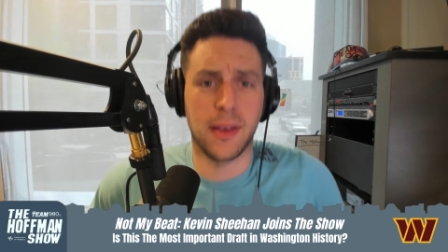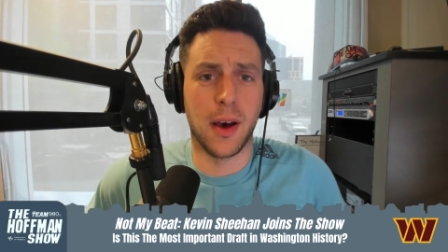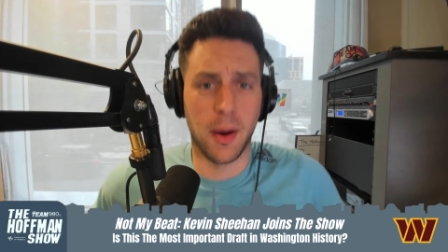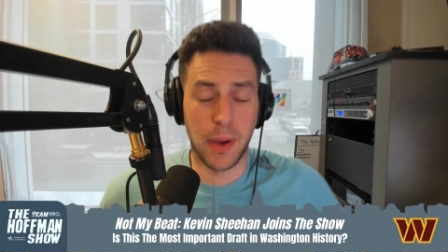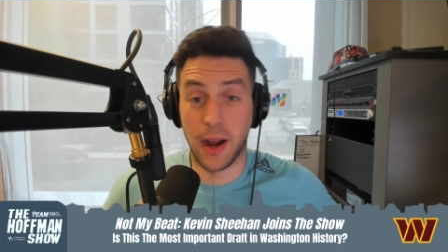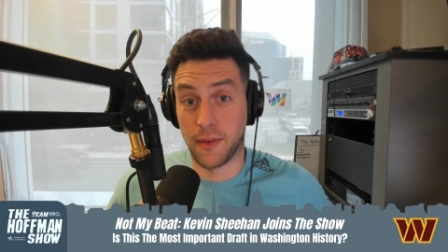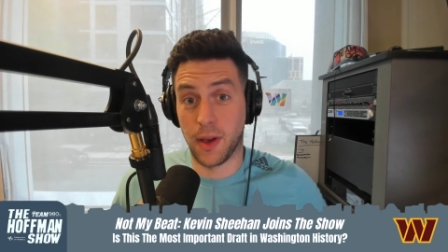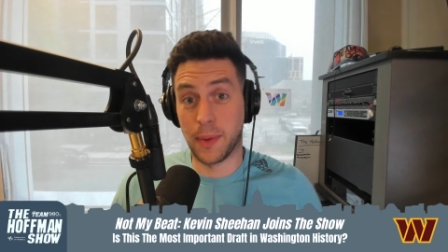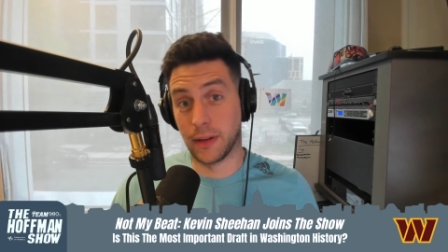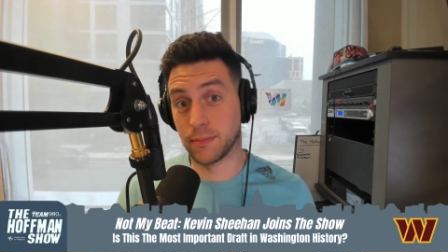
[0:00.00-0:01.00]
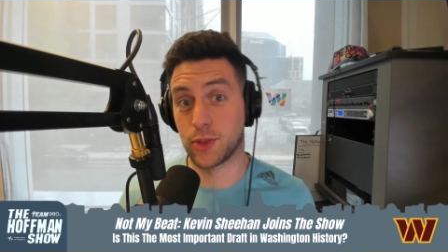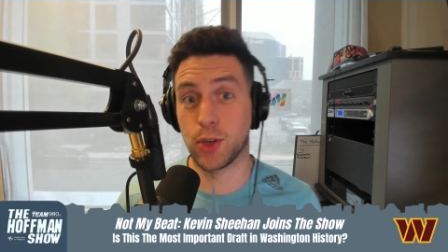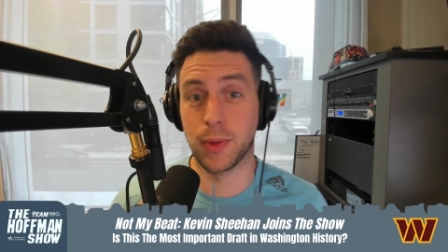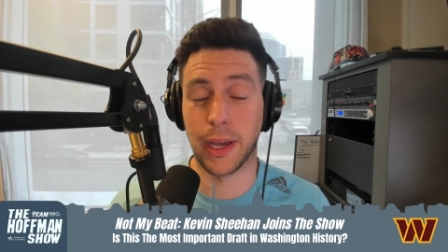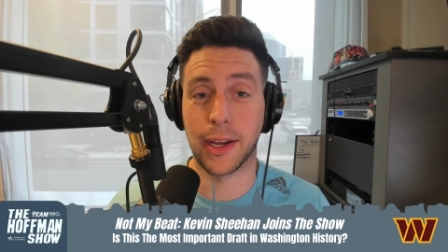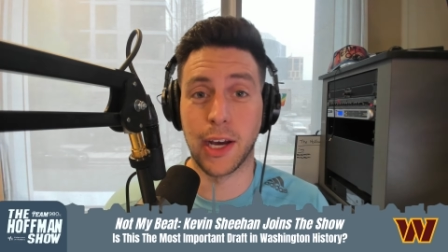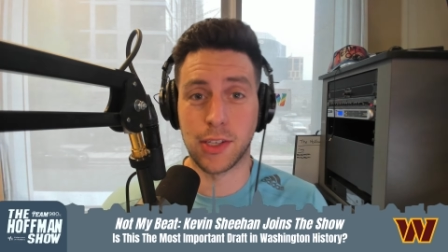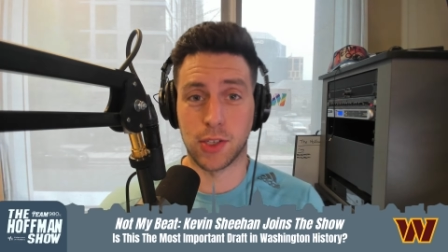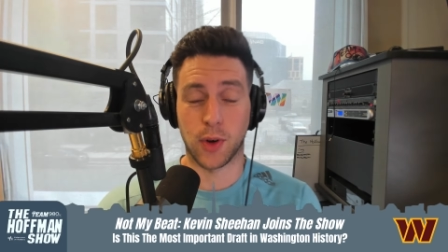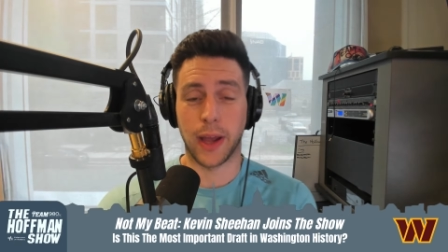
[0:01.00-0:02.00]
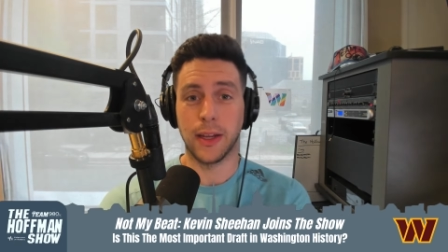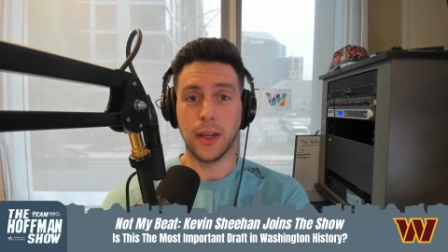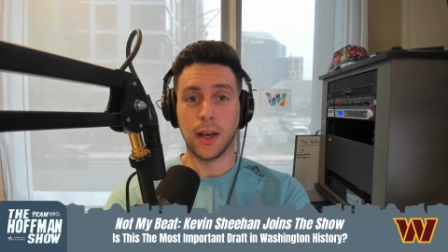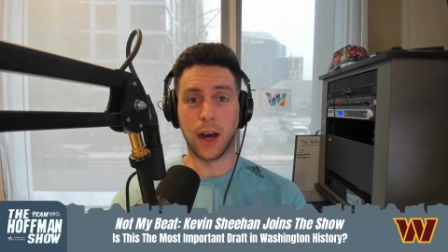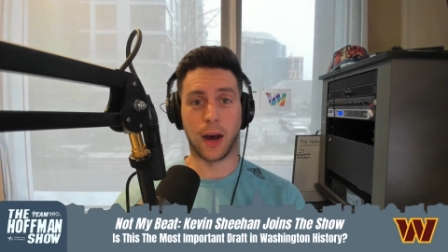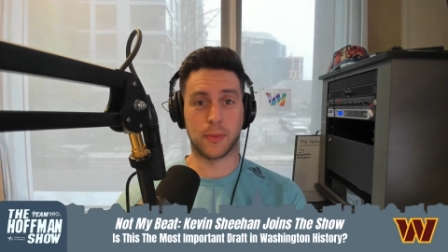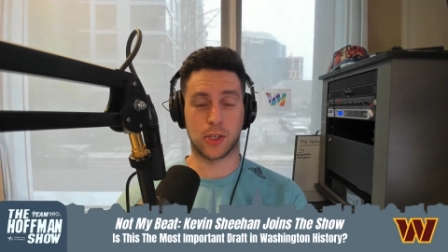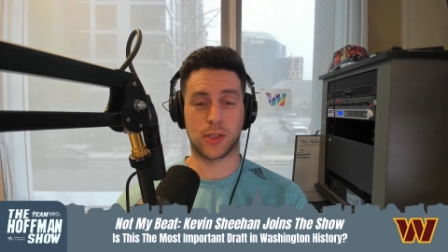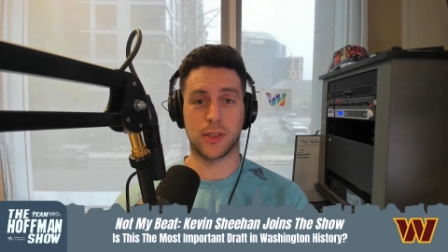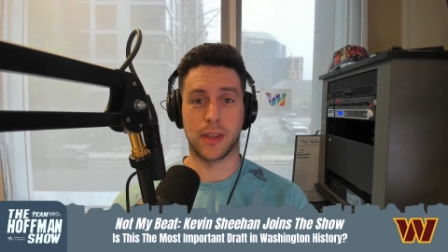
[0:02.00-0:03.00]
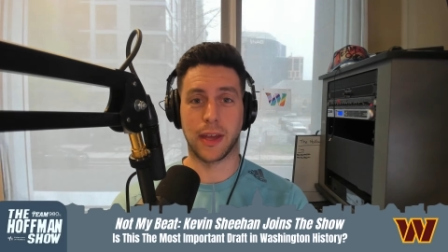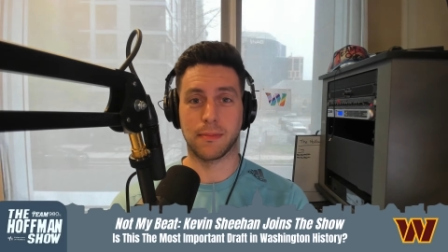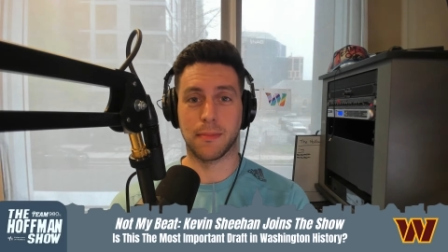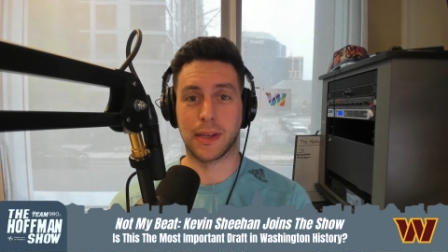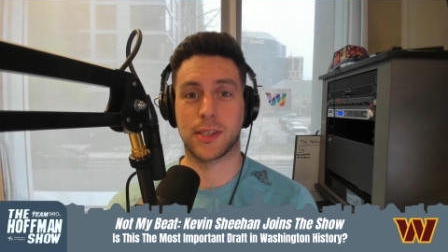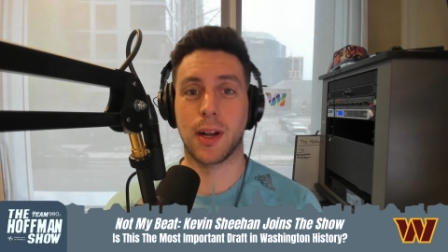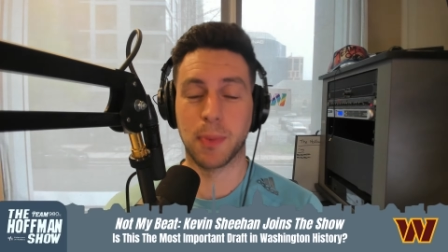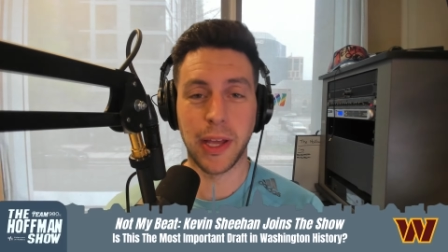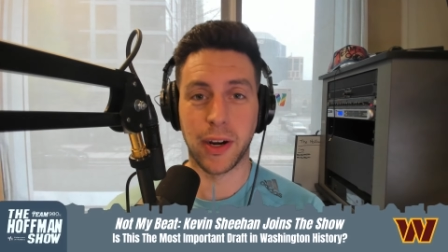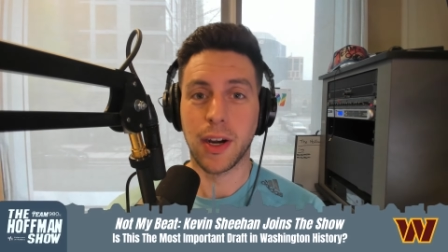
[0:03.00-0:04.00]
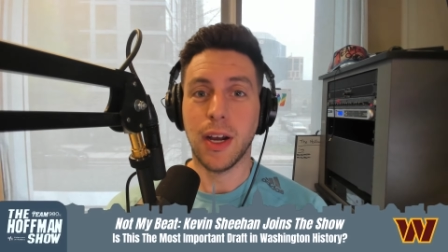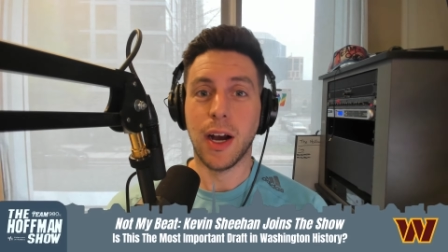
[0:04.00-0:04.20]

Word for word: yeah um, and I, I, mean, shoot, they got Cousins, right? Um, just yeah. and messed it up later.